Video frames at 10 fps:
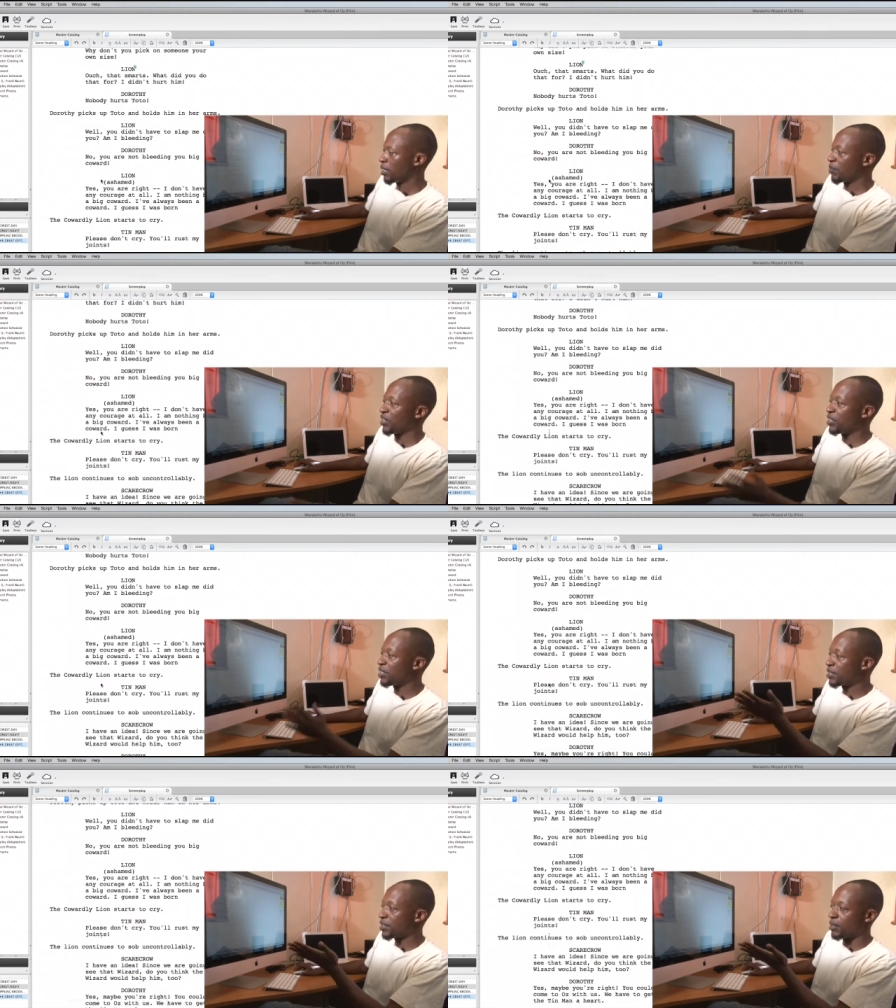By the way,
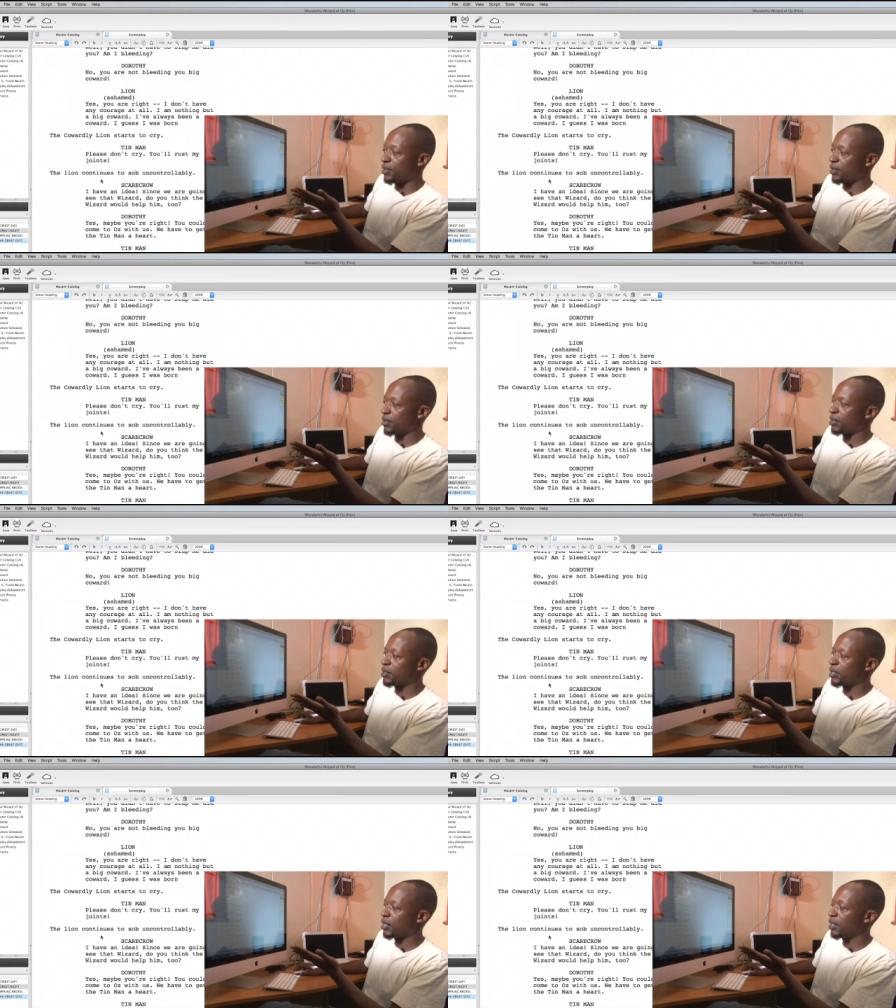
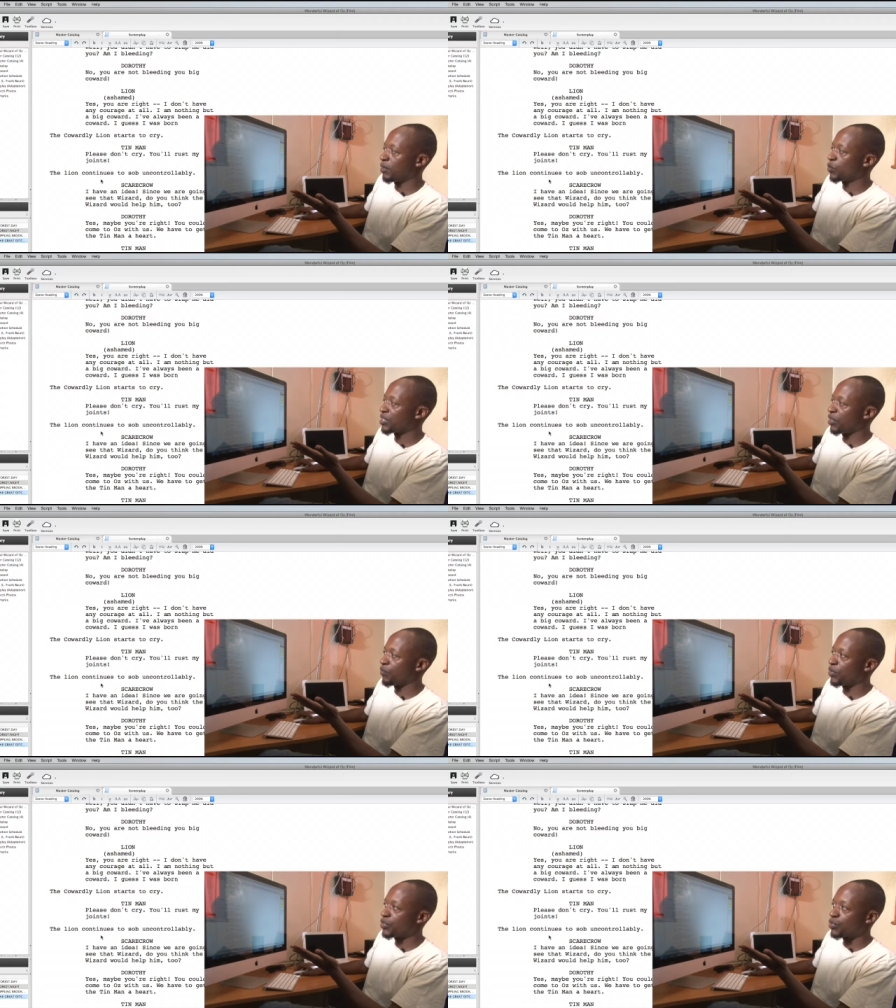this Wizard
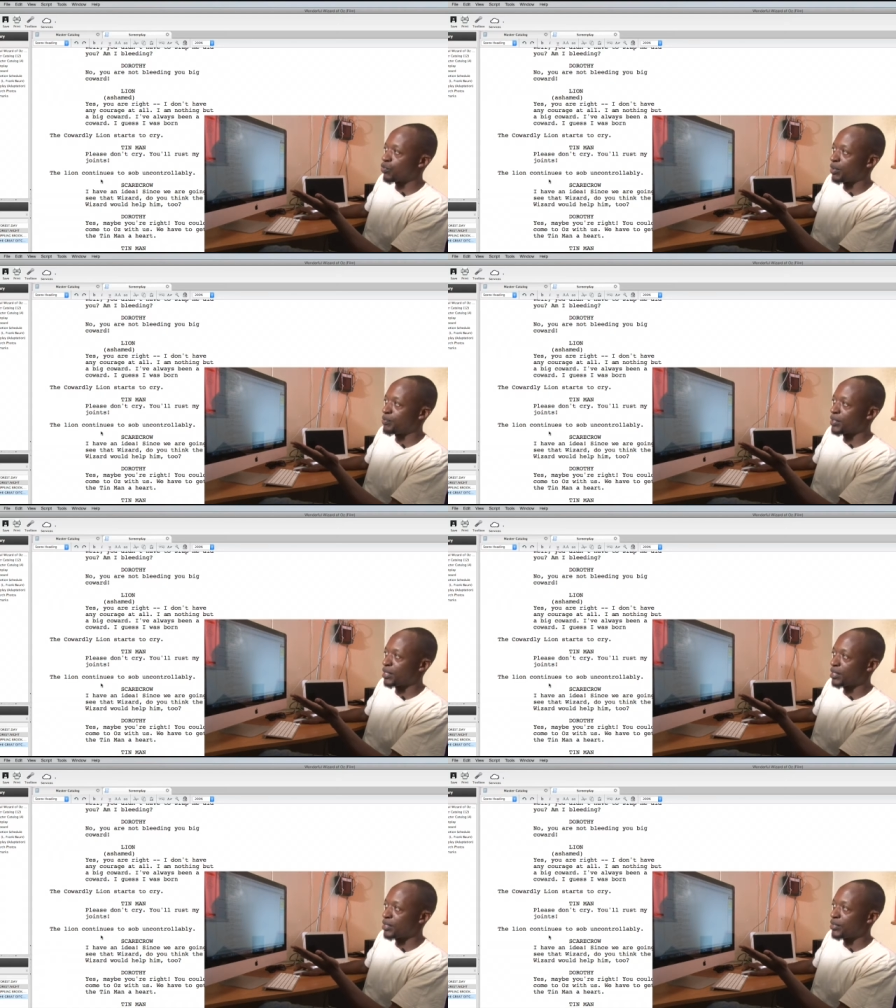of Oz script
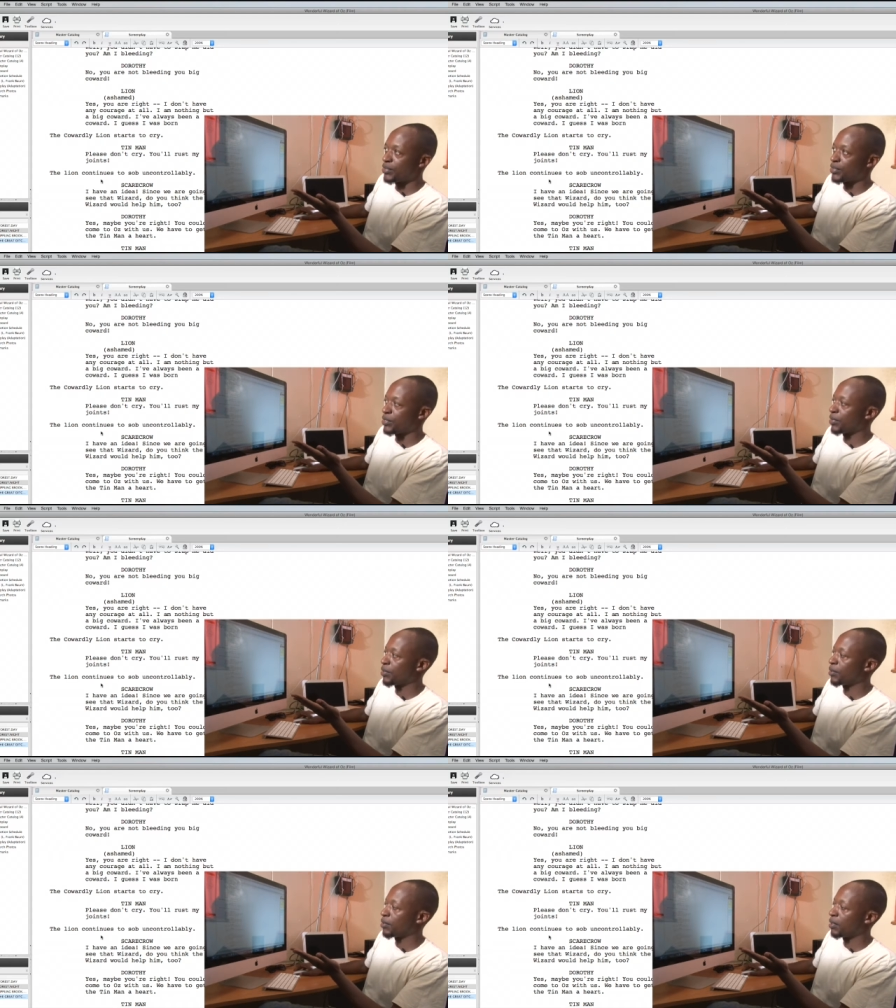is
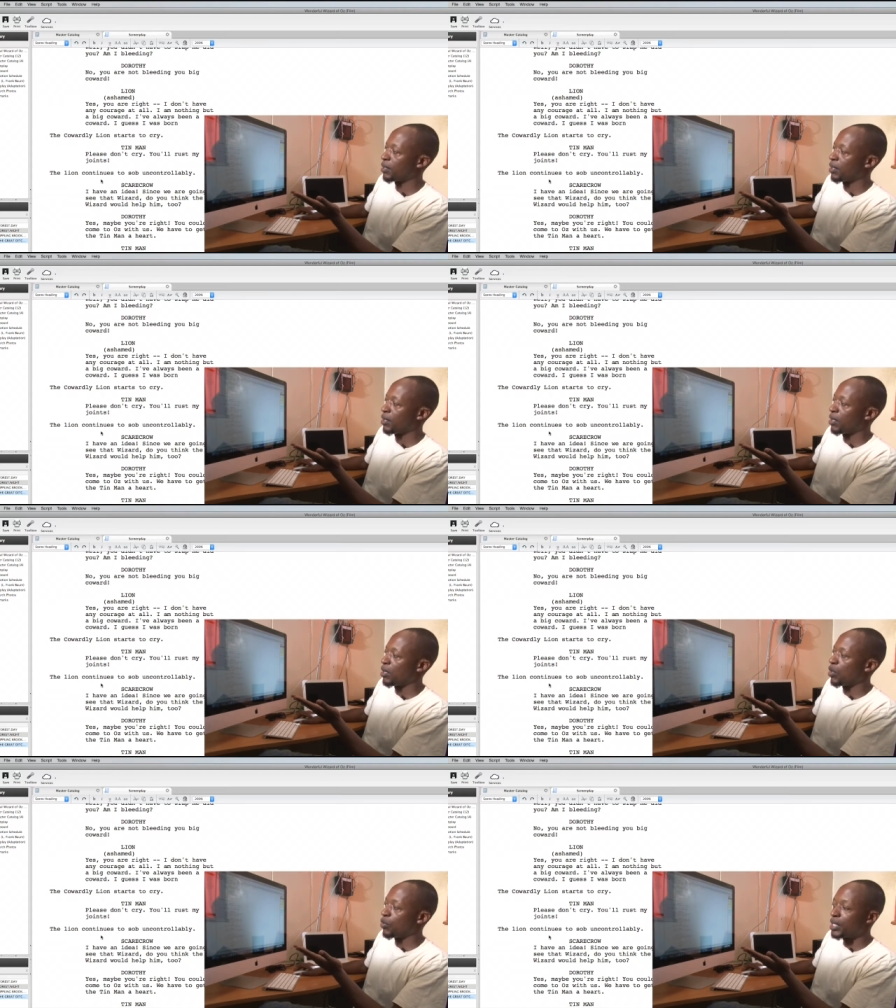
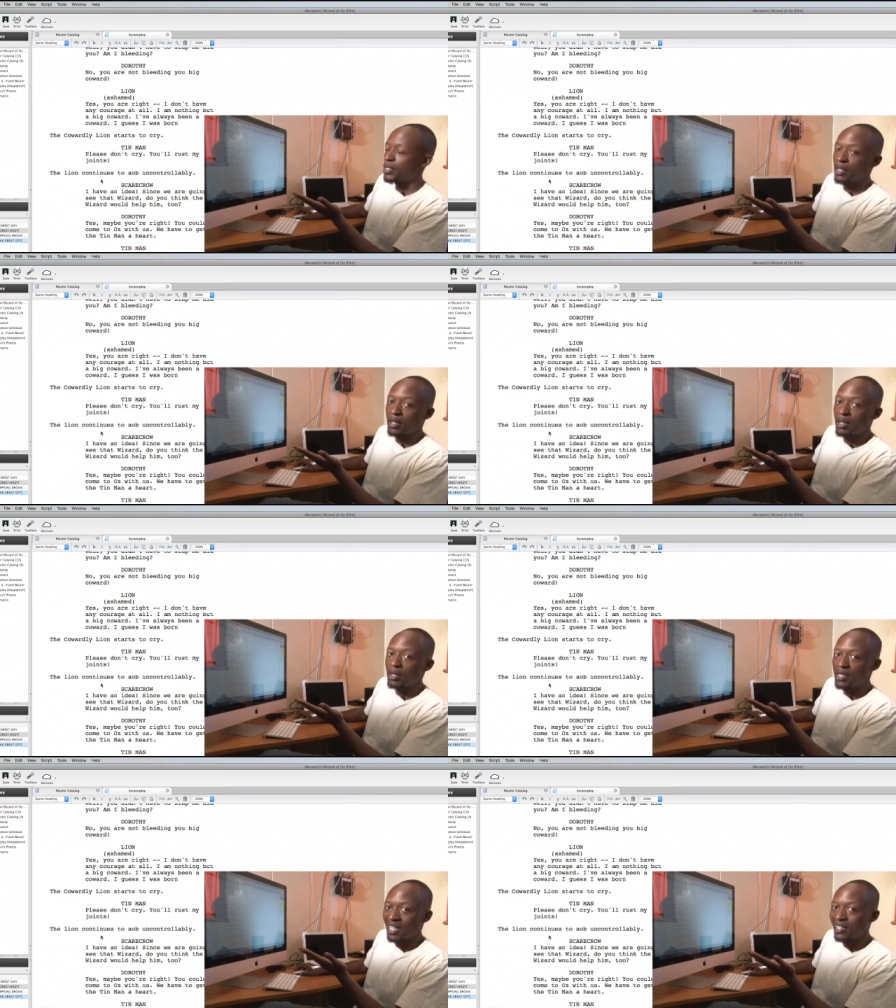already
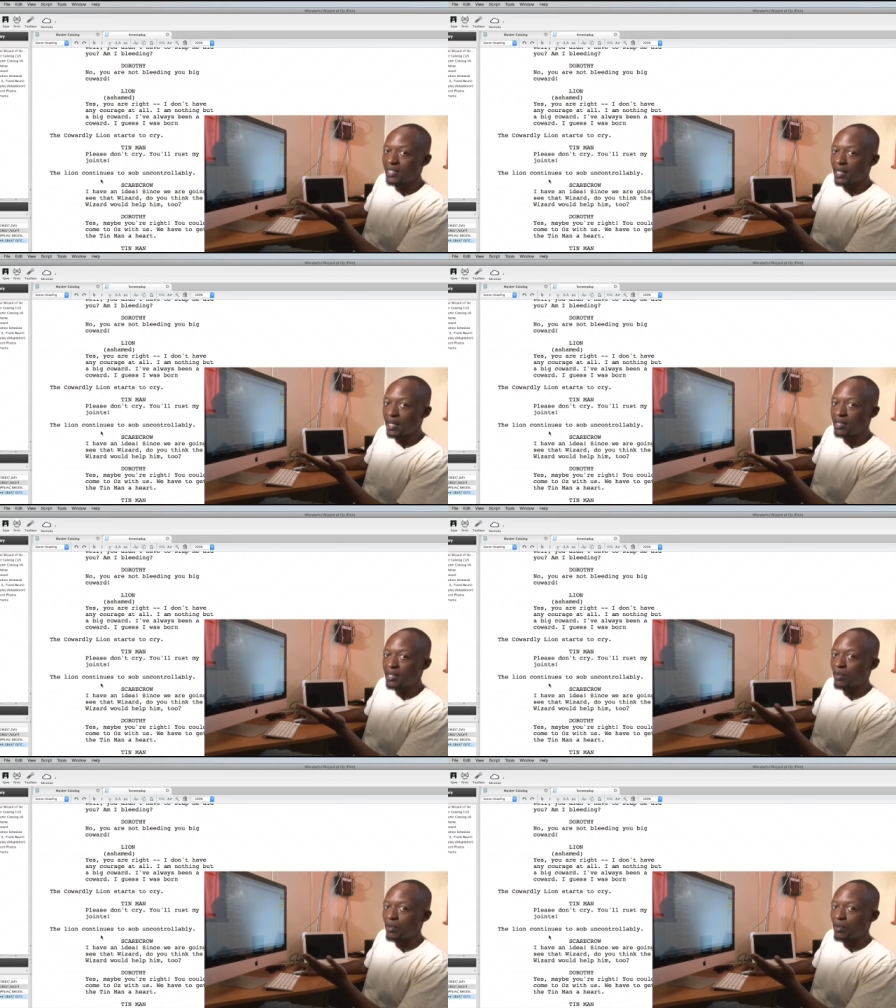in CellTX.